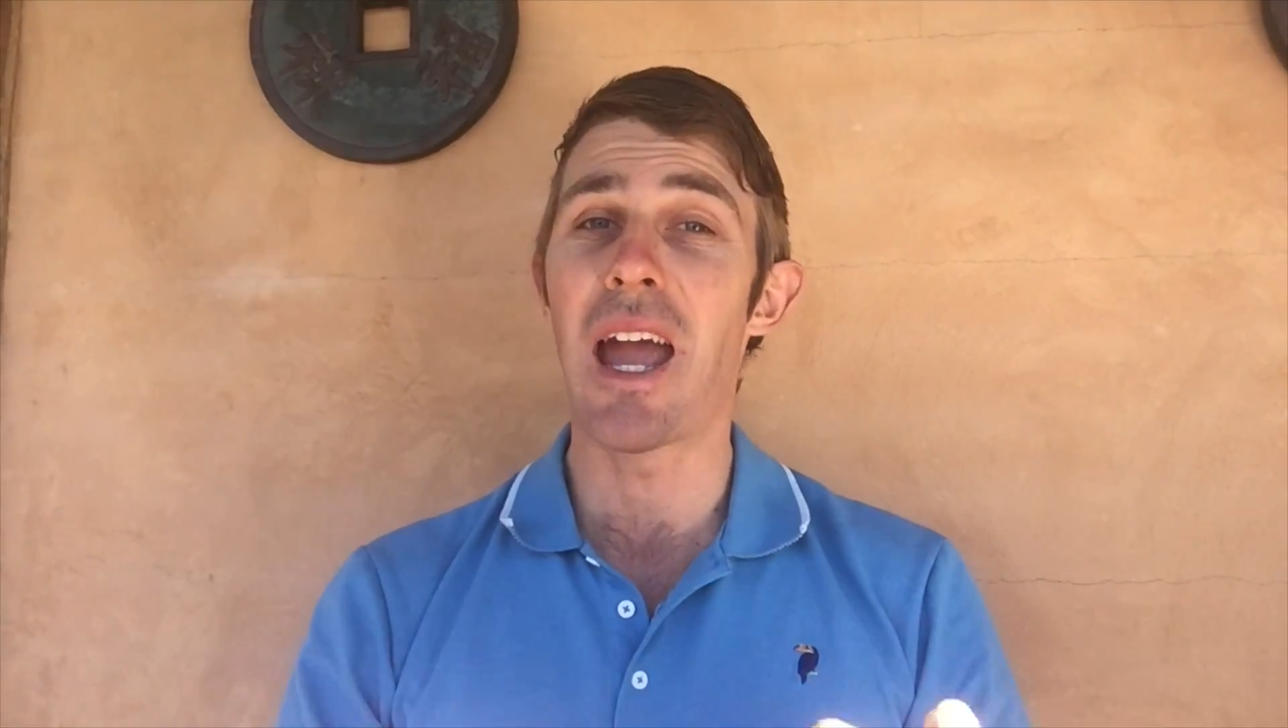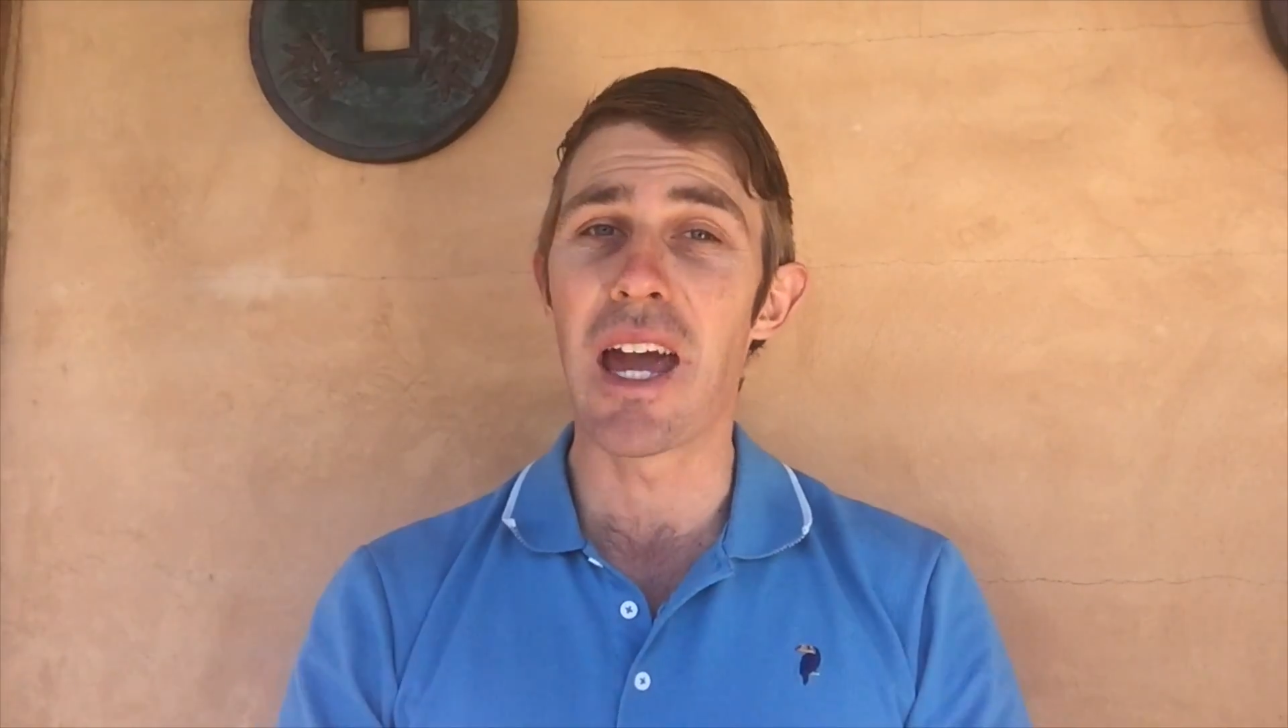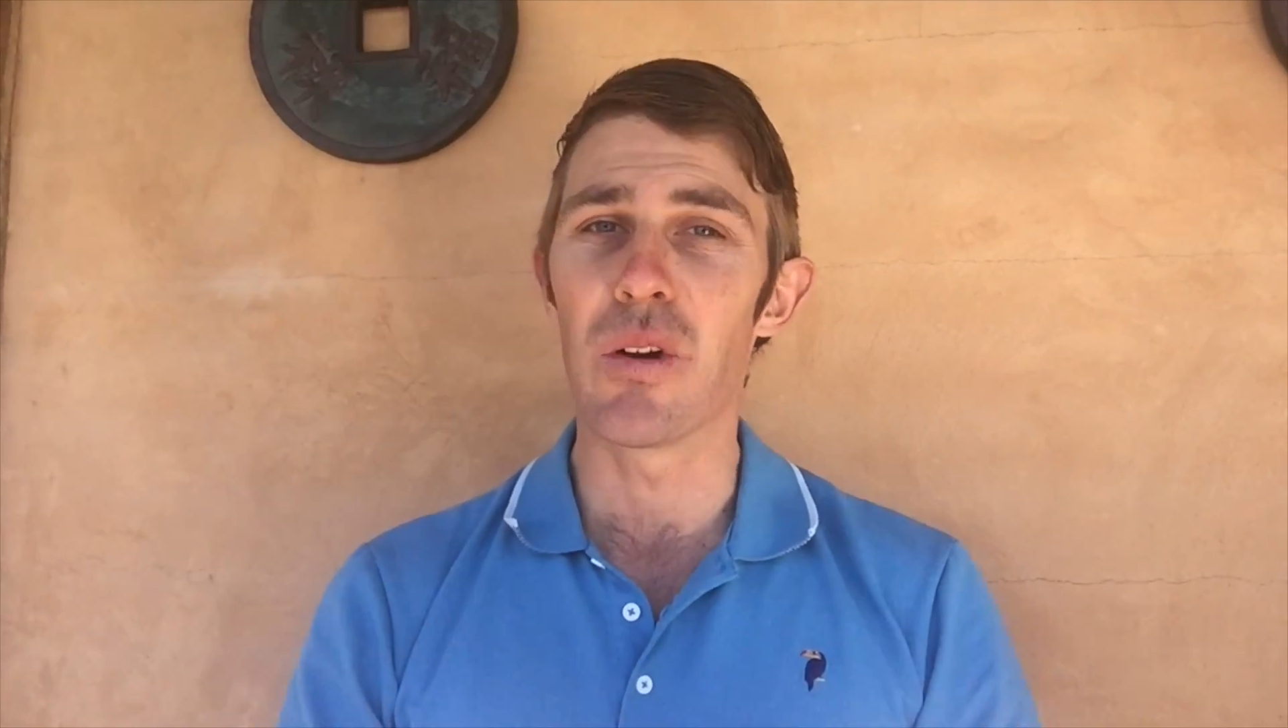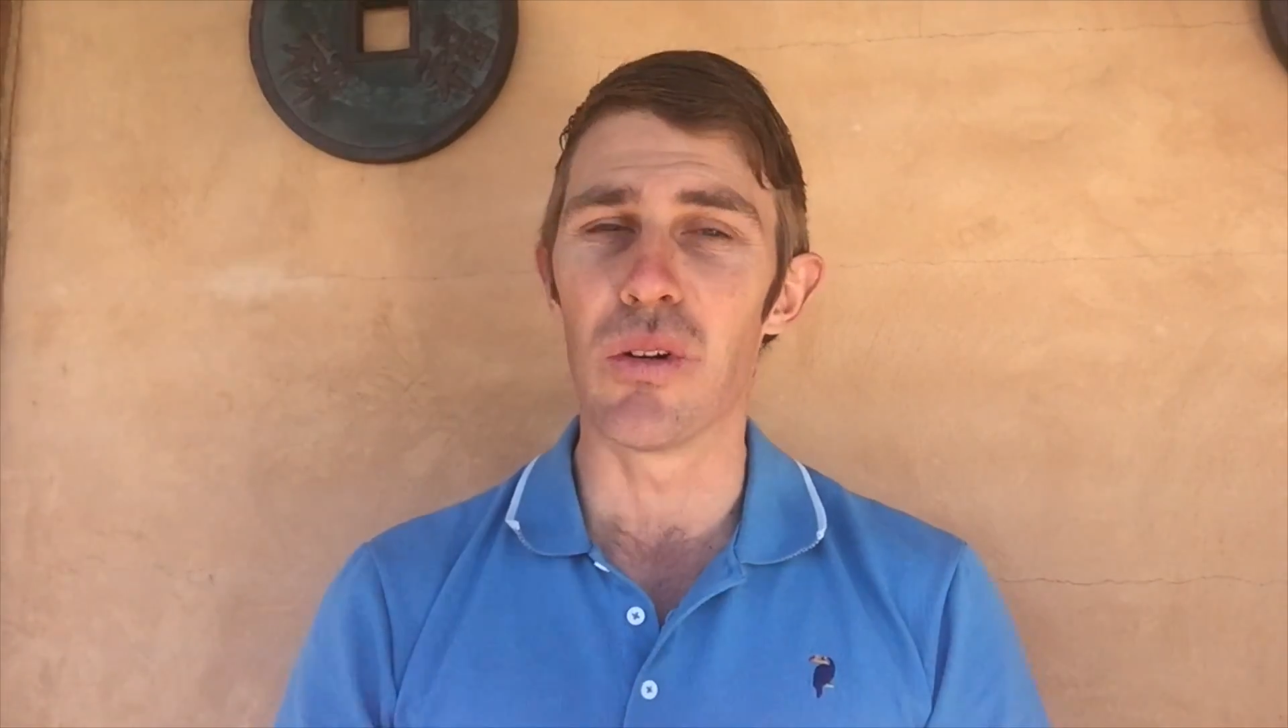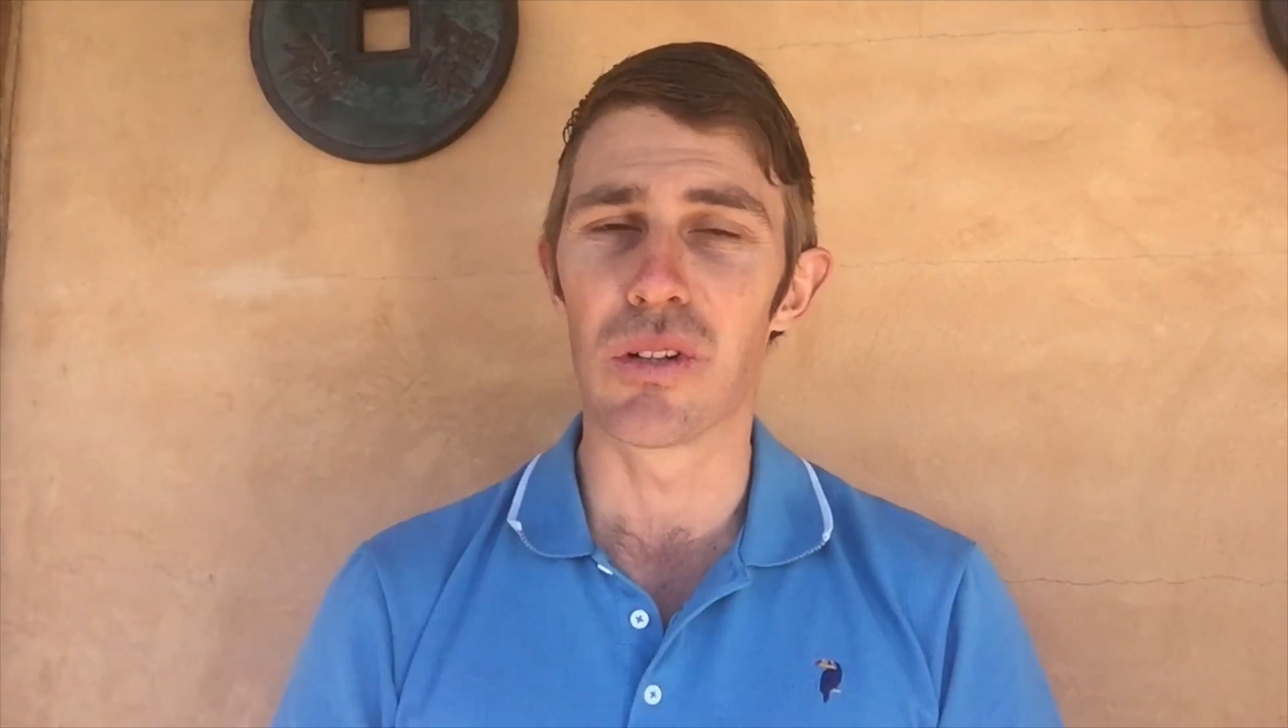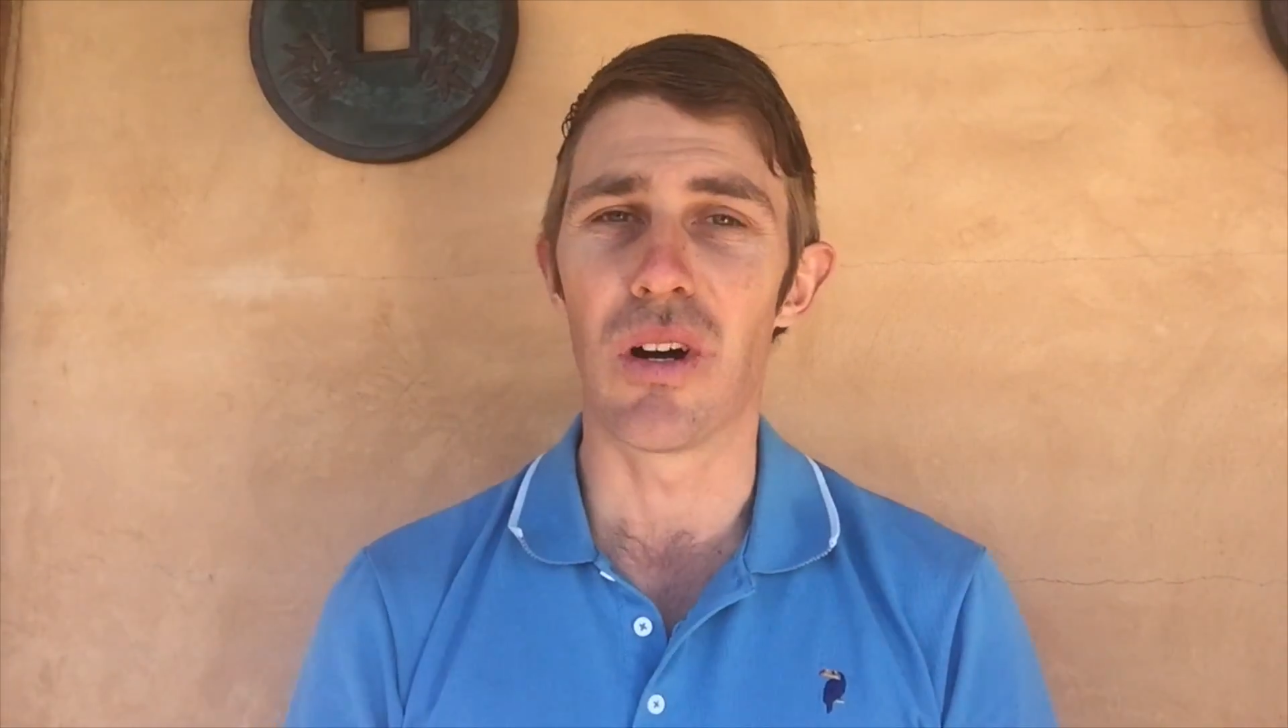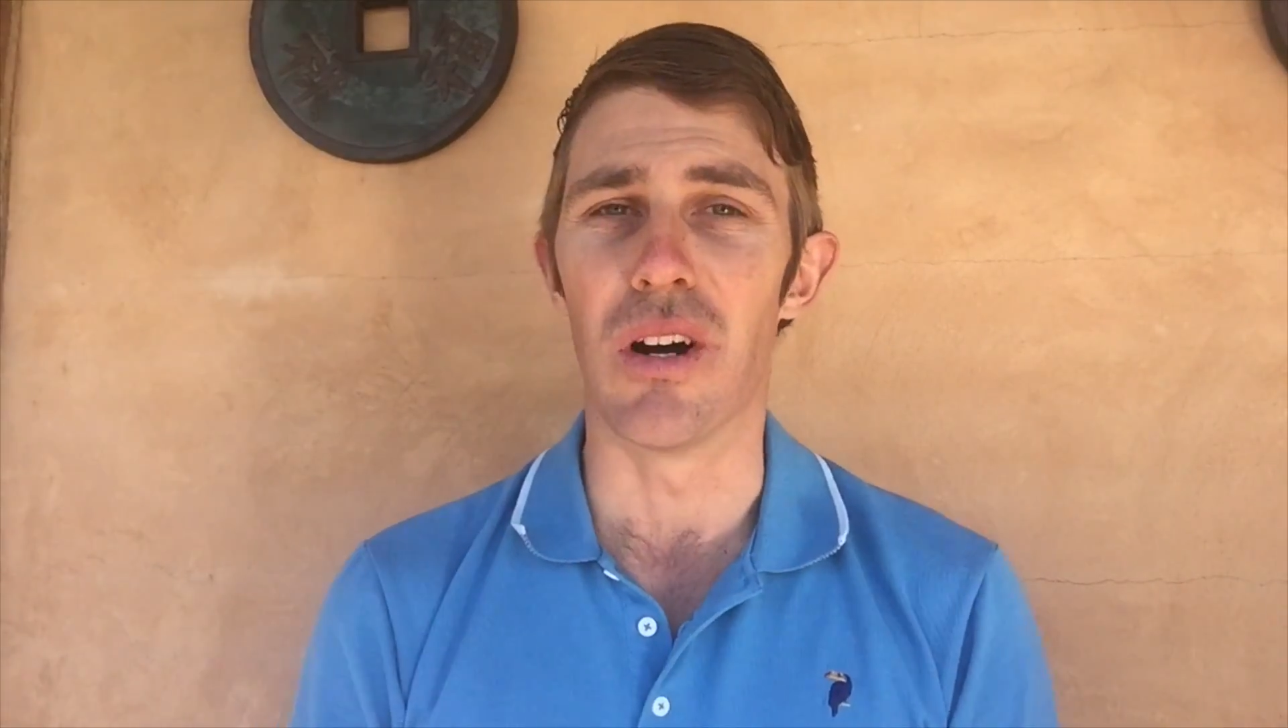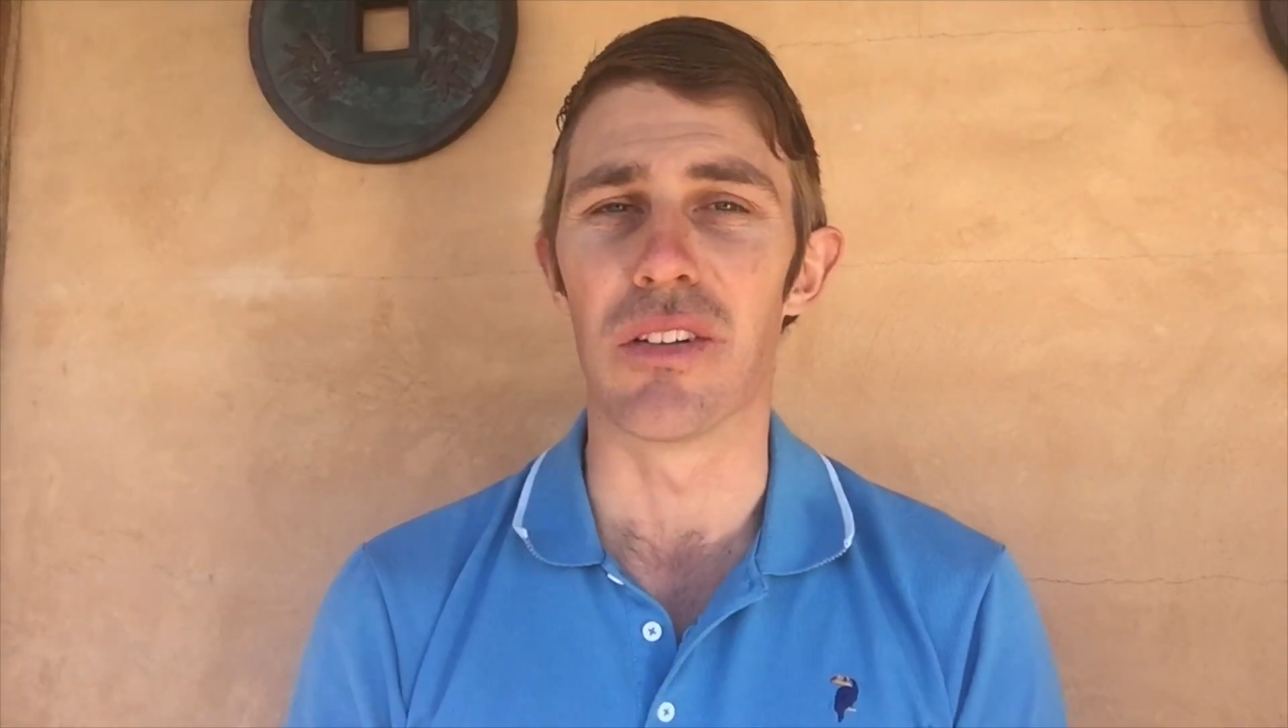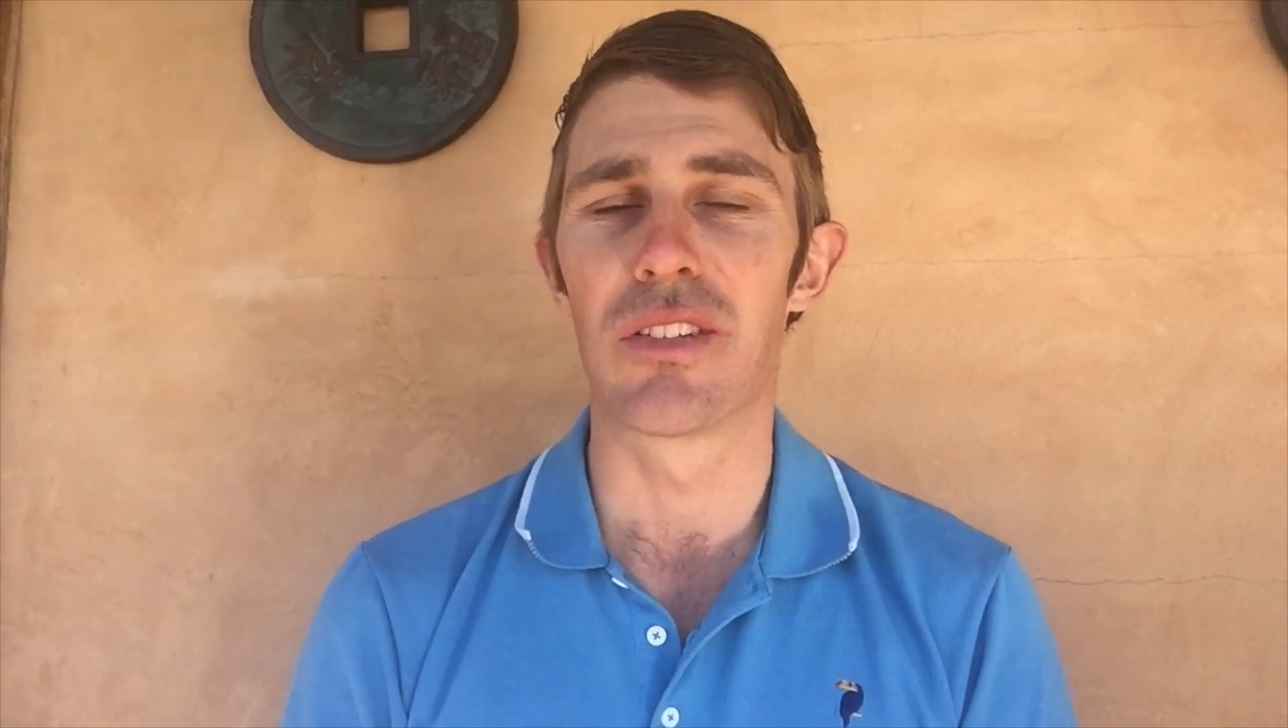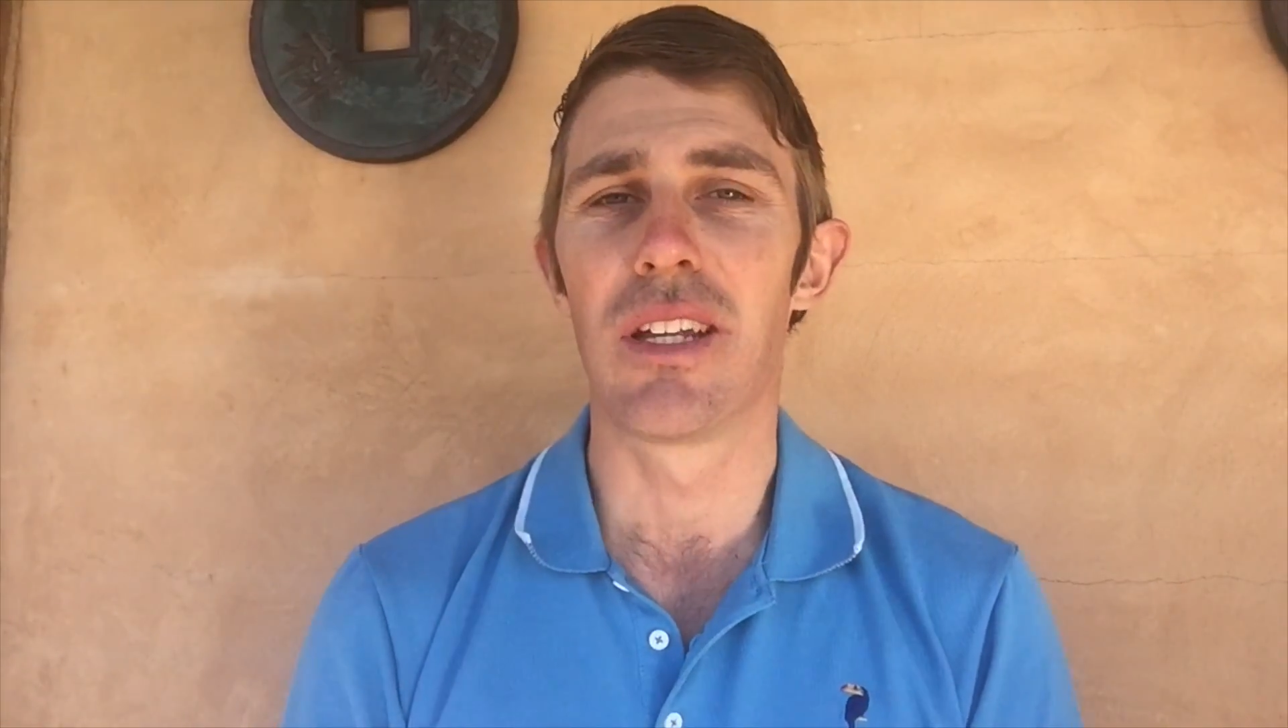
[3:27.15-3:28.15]
at all
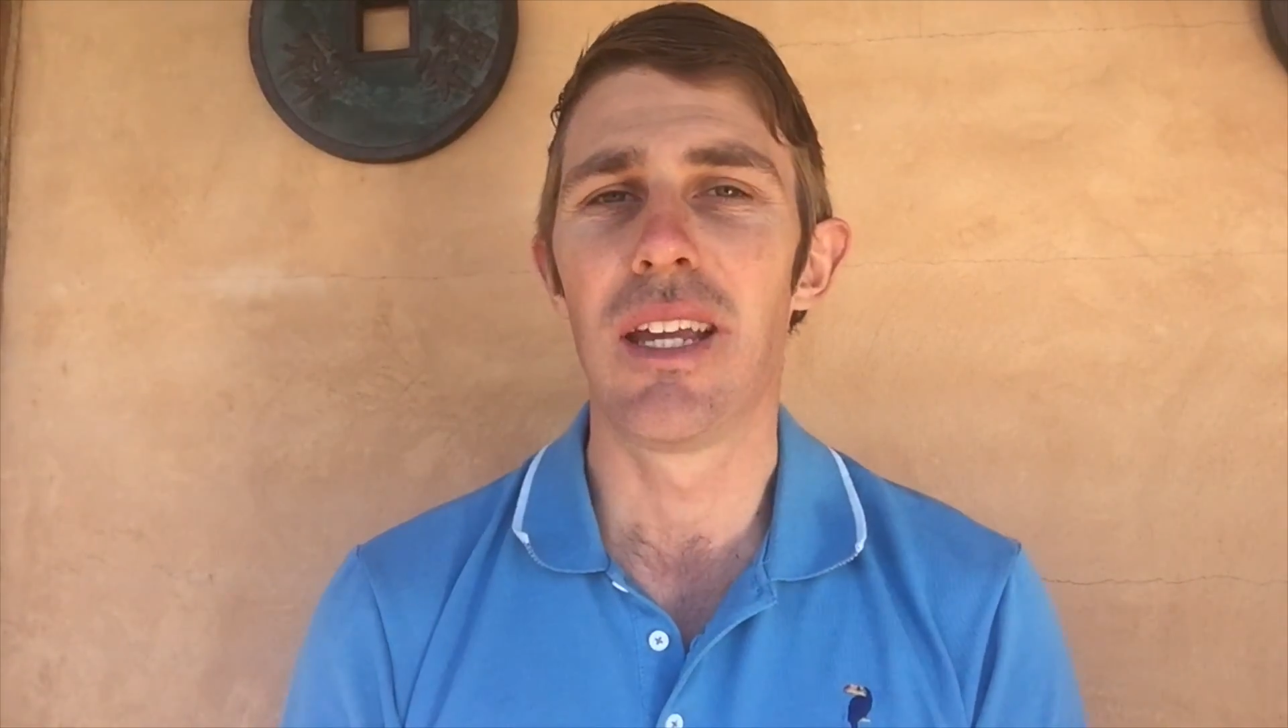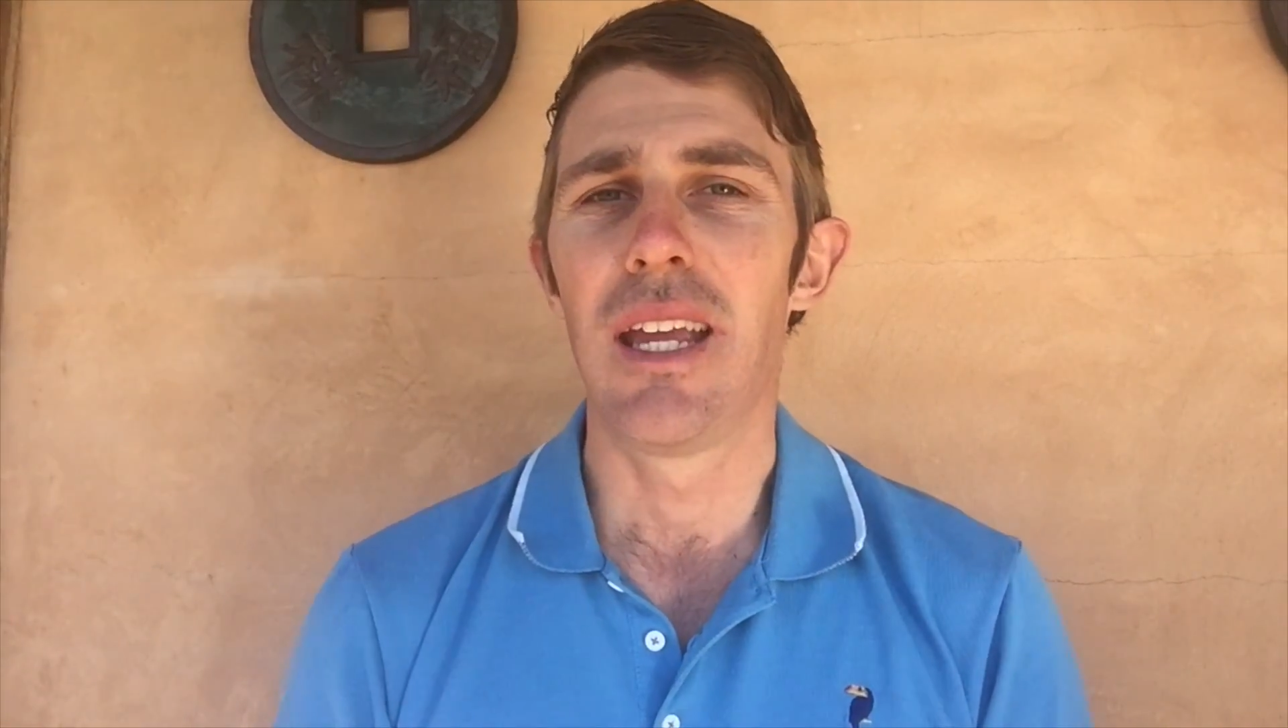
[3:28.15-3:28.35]
costs.